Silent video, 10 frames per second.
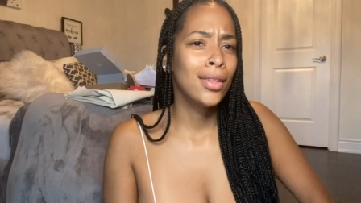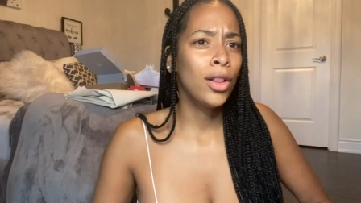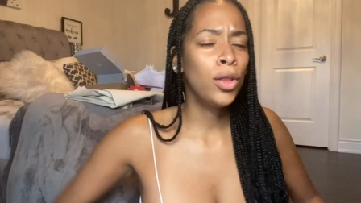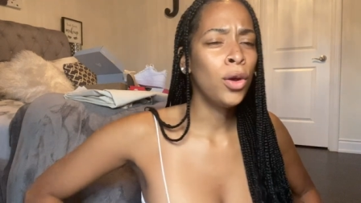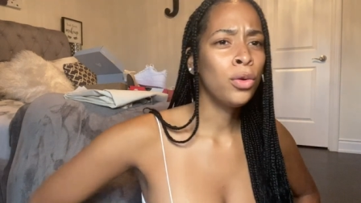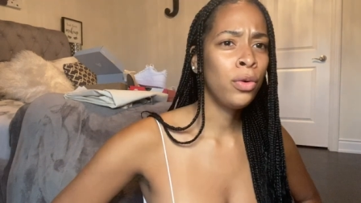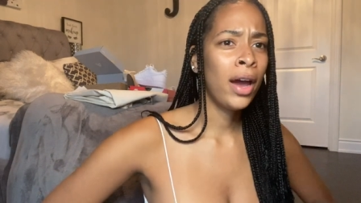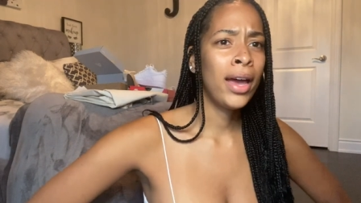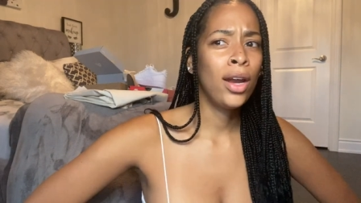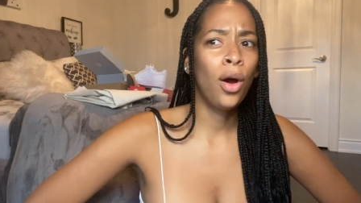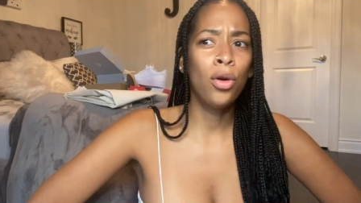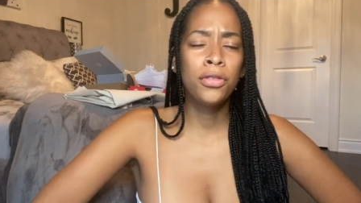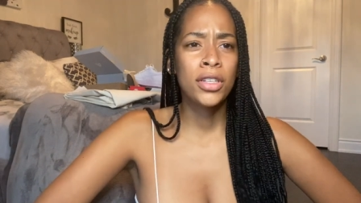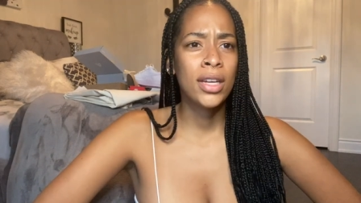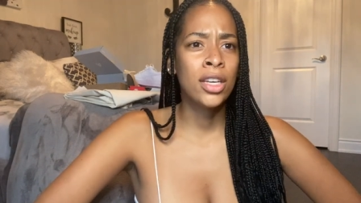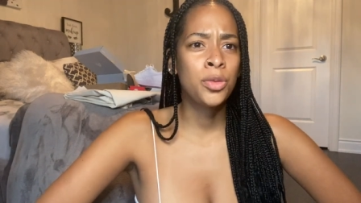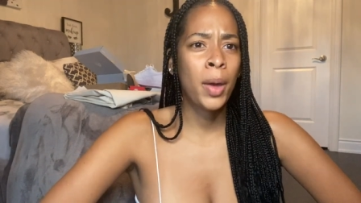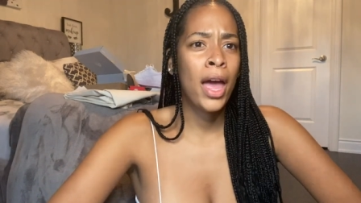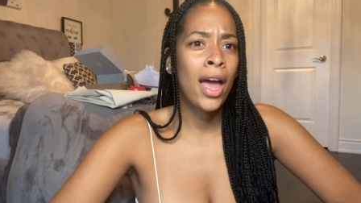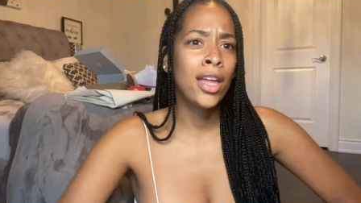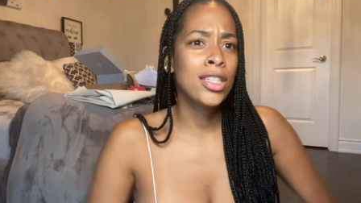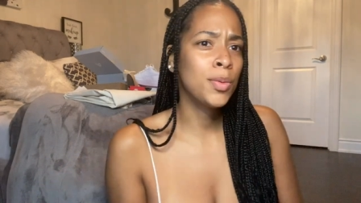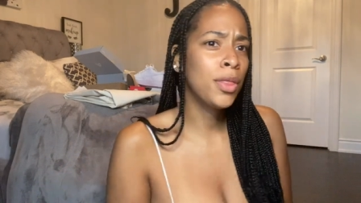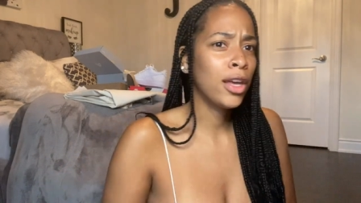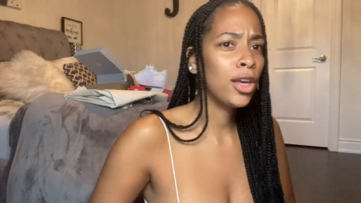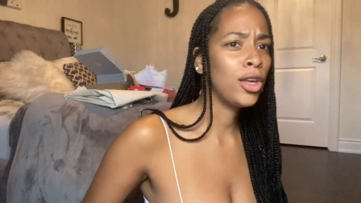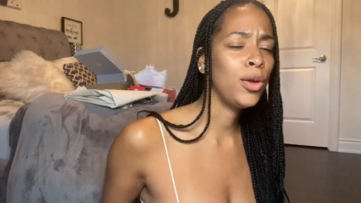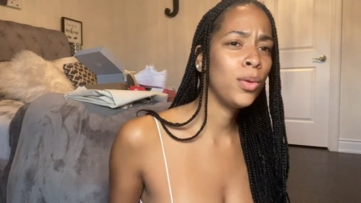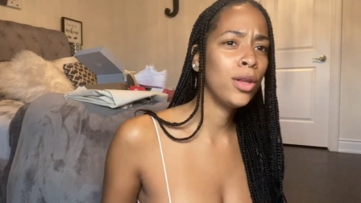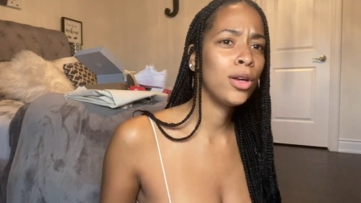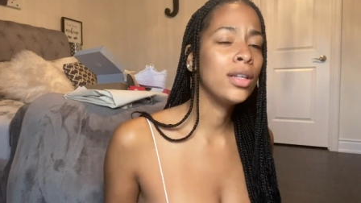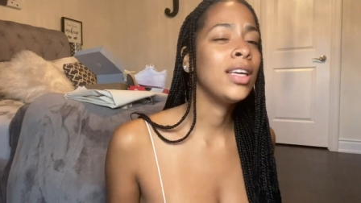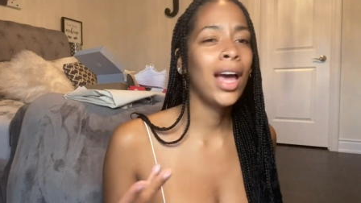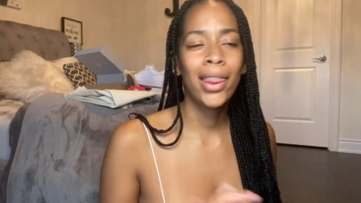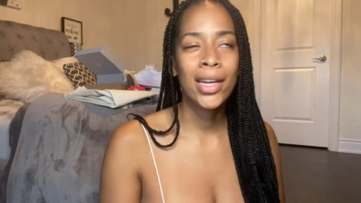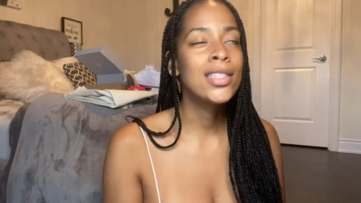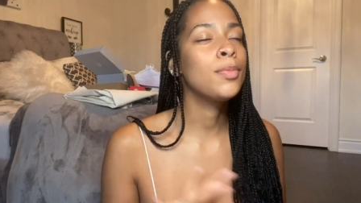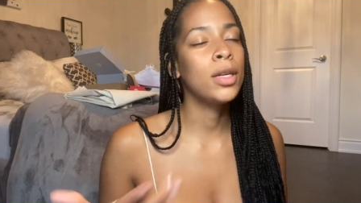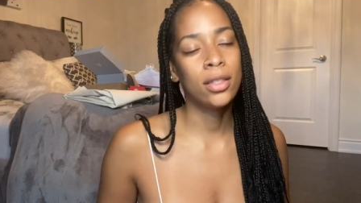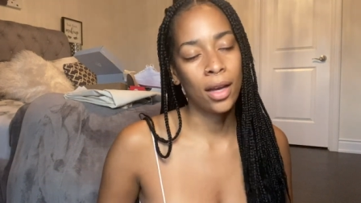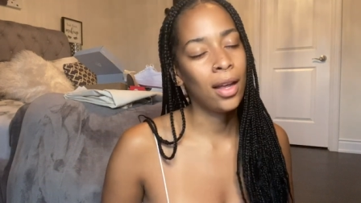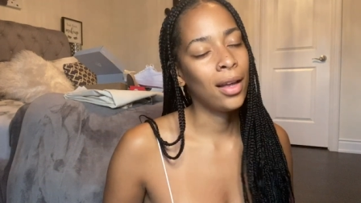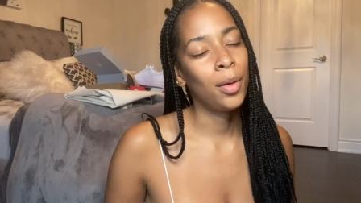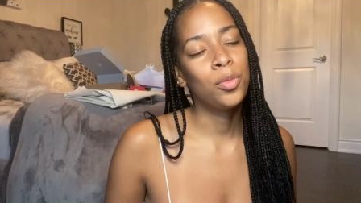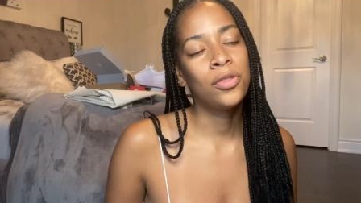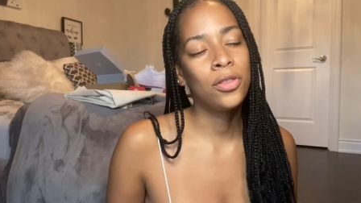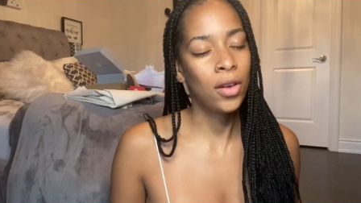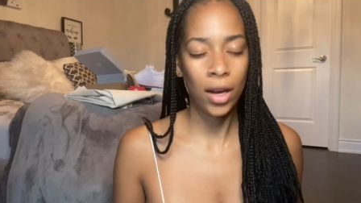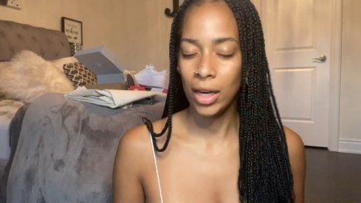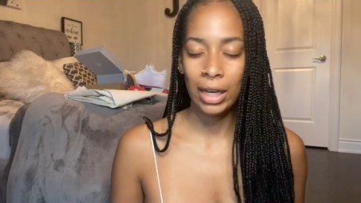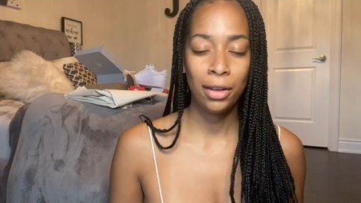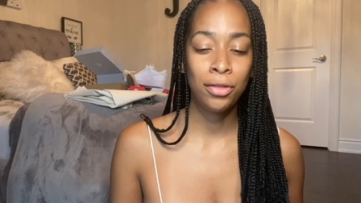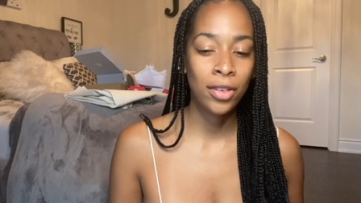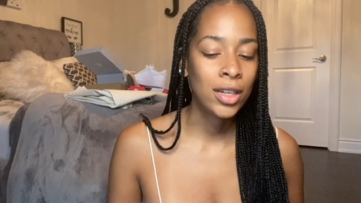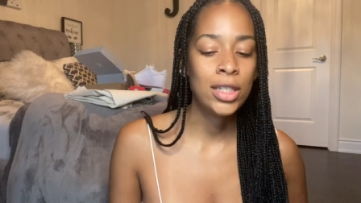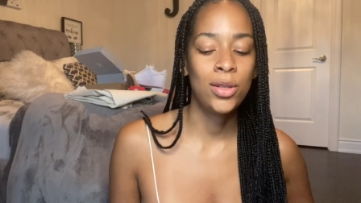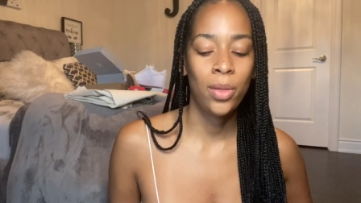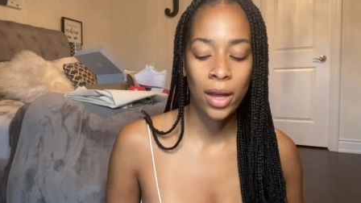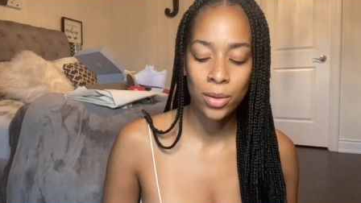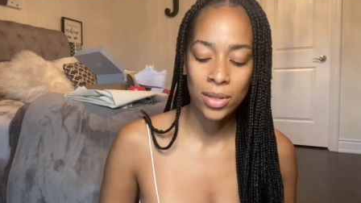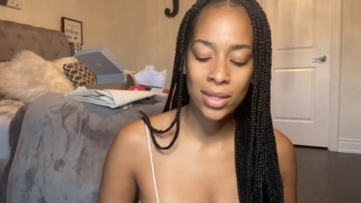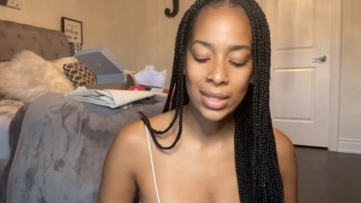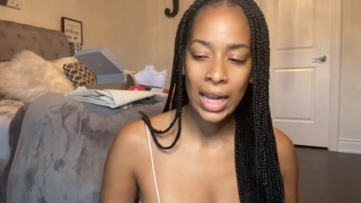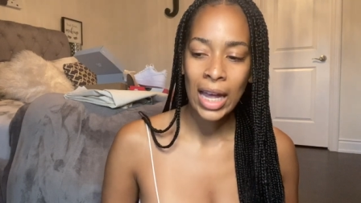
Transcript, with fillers: low ride, oversized pants with like a cute little, yeah, that's my style. I'm very, very 2000s.